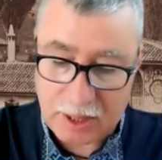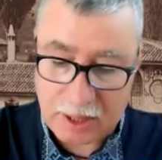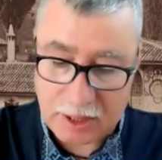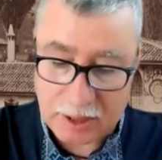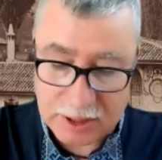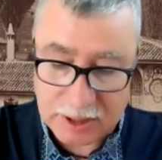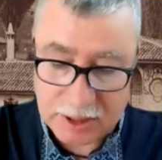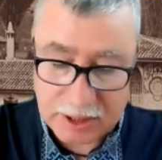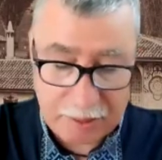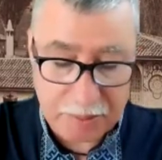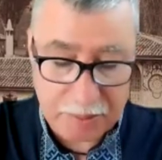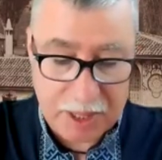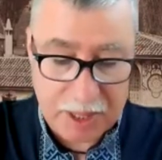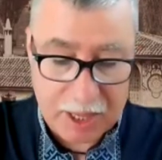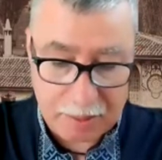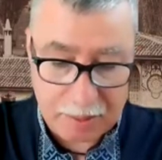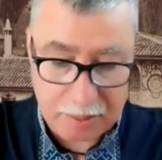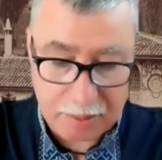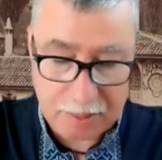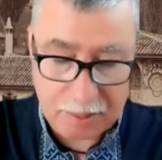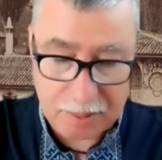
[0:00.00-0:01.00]
in the same
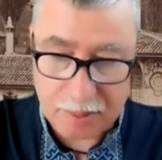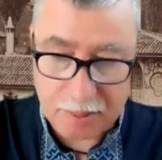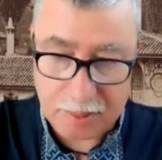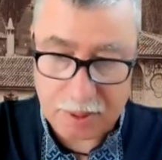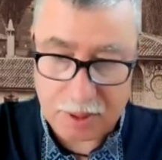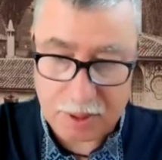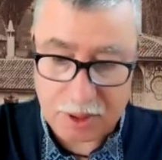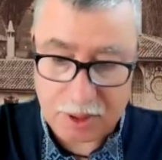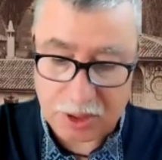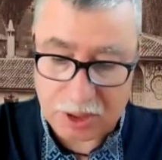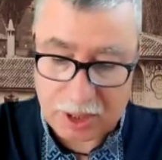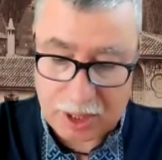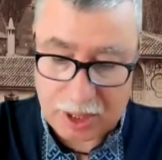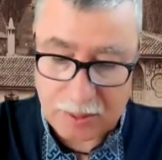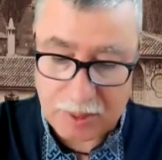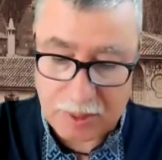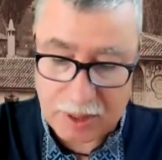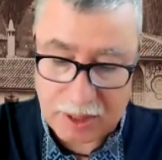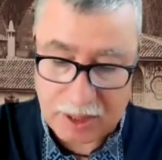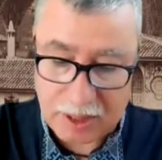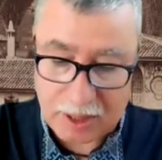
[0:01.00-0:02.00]
time, in
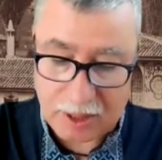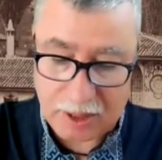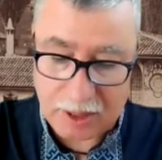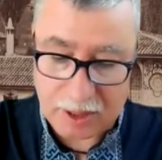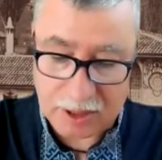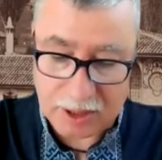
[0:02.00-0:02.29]
Crimea,